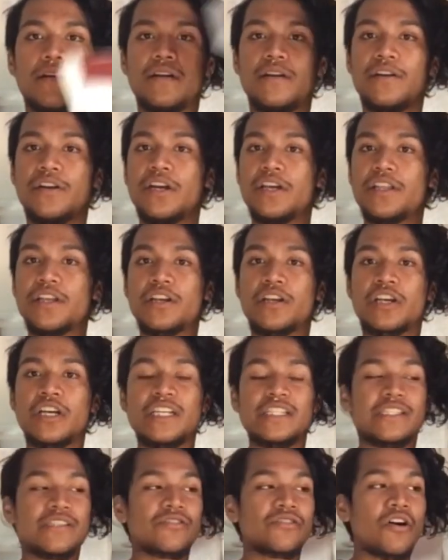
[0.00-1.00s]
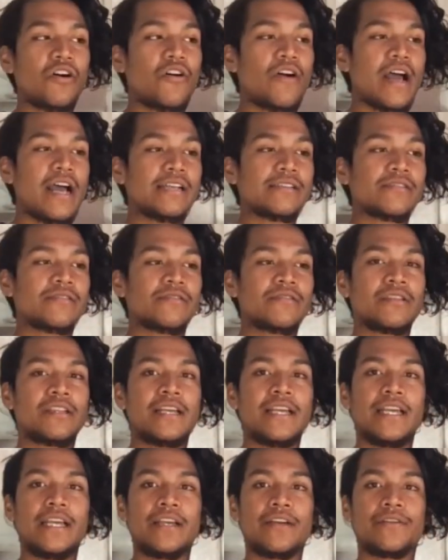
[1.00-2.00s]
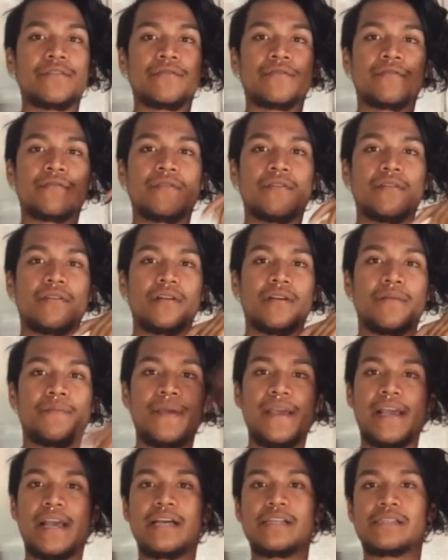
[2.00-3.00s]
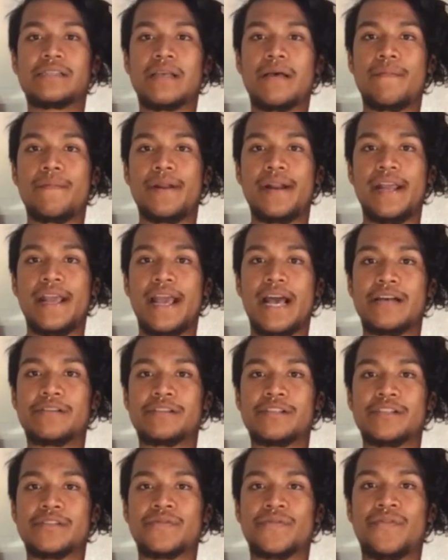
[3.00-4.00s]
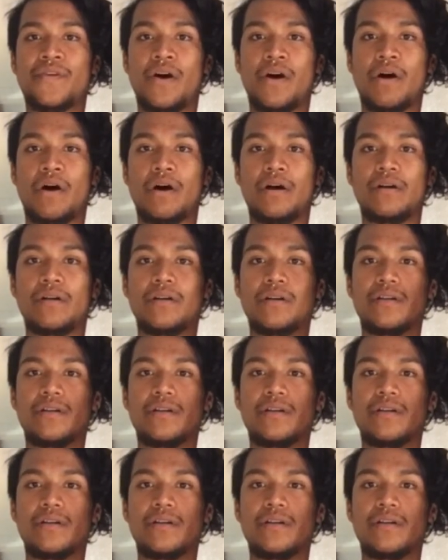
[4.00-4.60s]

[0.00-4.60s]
Another good soul has to leave because somebody else's fault.